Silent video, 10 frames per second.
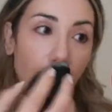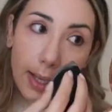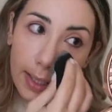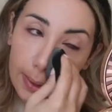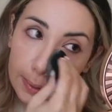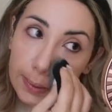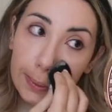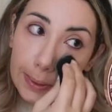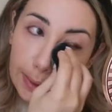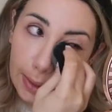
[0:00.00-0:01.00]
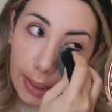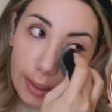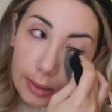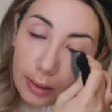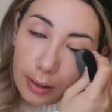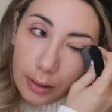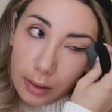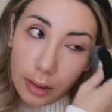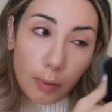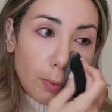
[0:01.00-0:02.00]
and then
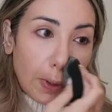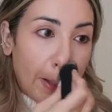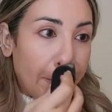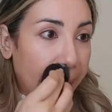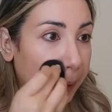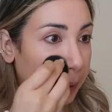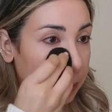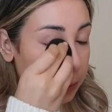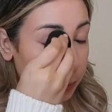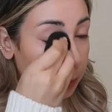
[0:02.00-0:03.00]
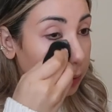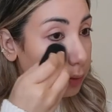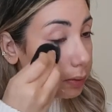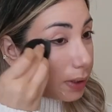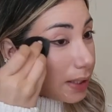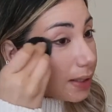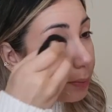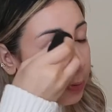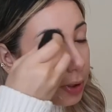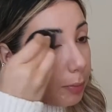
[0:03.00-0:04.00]
what am i gonna do that's
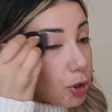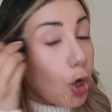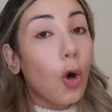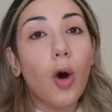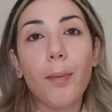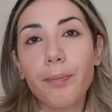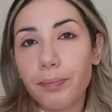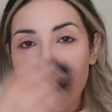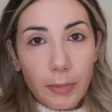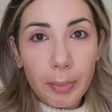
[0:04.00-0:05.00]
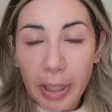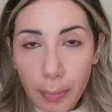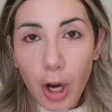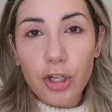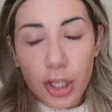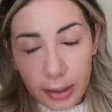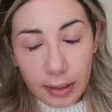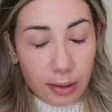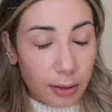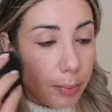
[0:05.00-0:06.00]
it pretty much oh big project
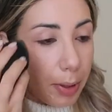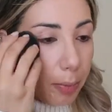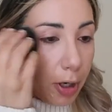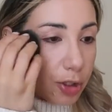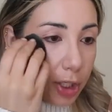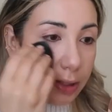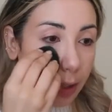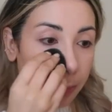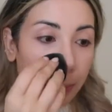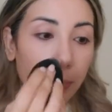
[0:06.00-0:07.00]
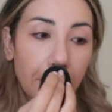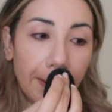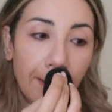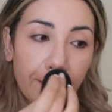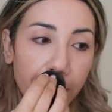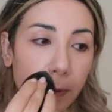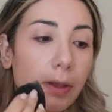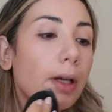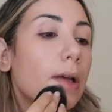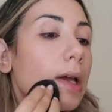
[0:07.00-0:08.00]
another big project that i've been putting off for
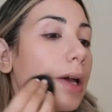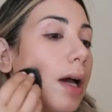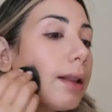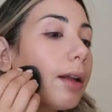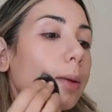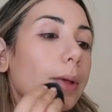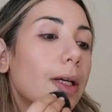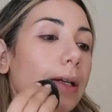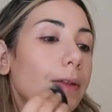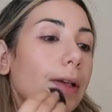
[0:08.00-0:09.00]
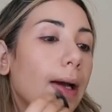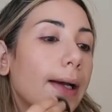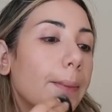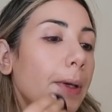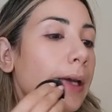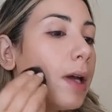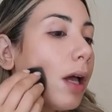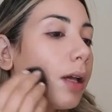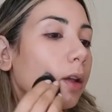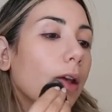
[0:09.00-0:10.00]
a long period of time
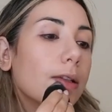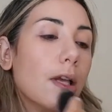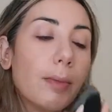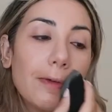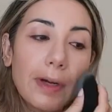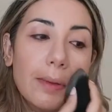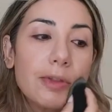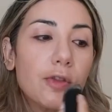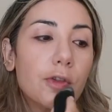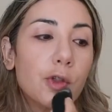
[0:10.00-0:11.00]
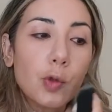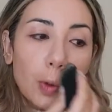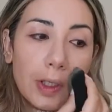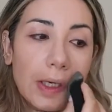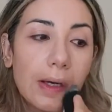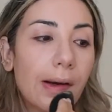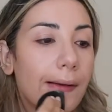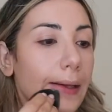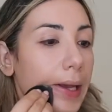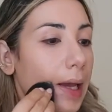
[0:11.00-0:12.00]
you guys know i'm a very much of a jewelry
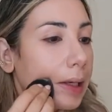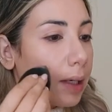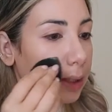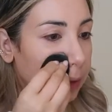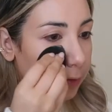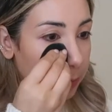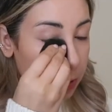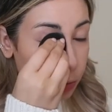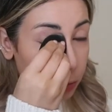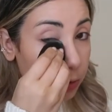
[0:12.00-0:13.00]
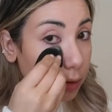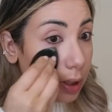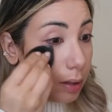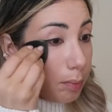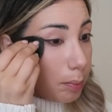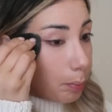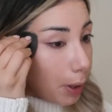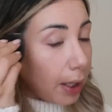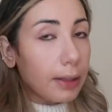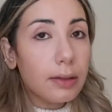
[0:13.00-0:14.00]
girl and i love my jewelry
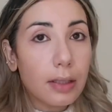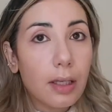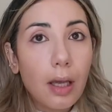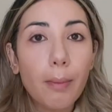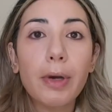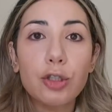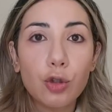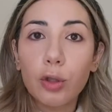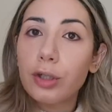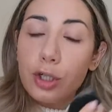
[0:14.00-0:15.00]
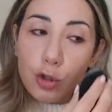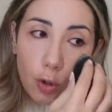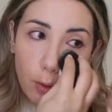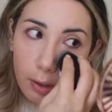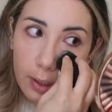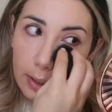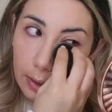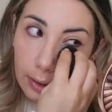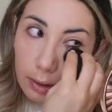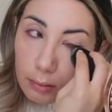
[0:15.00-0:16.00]
but my jewelry drawer and
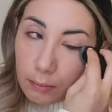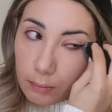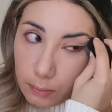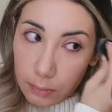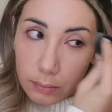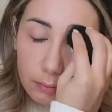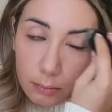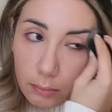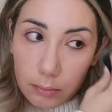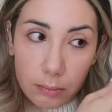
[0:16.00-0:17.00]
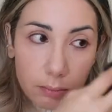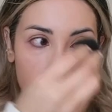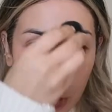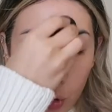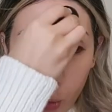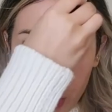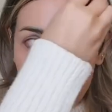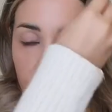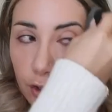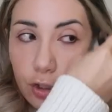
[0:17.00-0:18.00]
like just
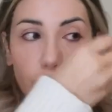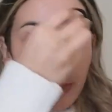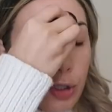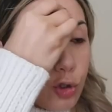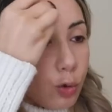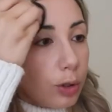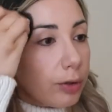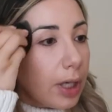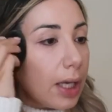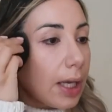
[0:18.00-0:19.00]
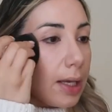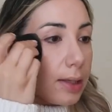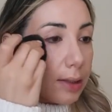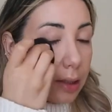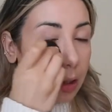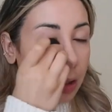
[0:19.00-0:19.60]
organization of my jewelry is